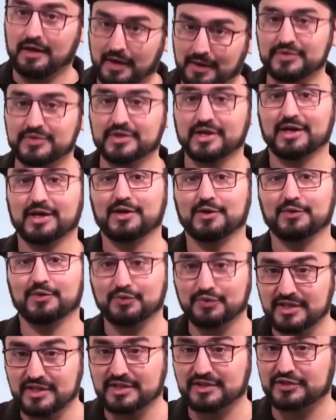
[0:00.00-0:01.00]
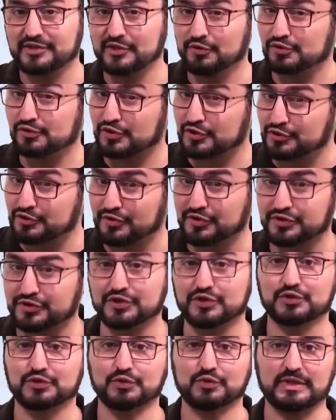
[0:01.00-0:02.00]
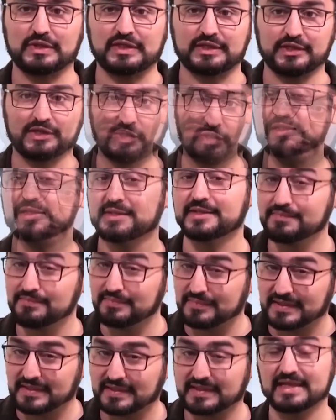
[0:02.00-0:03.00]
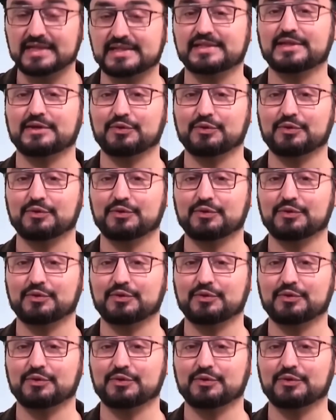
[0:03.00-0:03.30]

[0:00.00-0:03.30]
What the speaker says: as per the traditional scholars, cannot be allocated as